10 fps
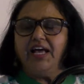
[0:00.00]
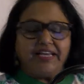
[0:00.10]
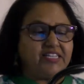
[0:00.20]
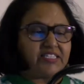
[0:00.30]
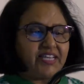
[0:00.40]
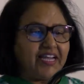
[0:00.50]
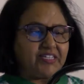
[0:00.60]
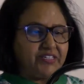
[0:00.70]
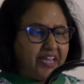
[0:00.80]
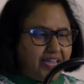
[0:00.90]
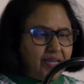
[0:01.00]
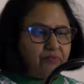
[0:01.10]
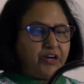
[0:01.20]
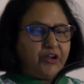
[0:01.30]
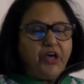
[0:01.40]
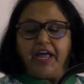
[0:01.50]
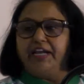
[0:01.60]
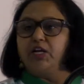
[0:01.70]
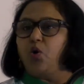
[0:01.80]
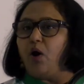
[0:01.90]
he said, David
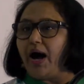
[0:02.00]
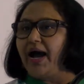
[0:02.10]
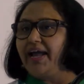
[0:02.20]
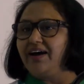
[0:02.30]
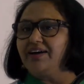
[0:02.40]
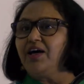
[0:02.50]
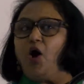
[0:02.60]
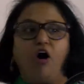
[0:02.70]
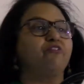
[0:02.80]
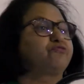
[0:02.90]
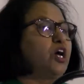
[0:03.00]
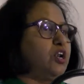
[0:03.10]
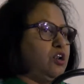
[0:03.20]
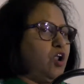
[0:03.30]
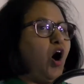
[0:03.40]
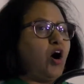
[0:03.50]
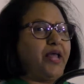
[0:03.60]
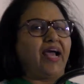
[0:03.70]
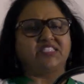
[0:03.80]
inquired of the Lord.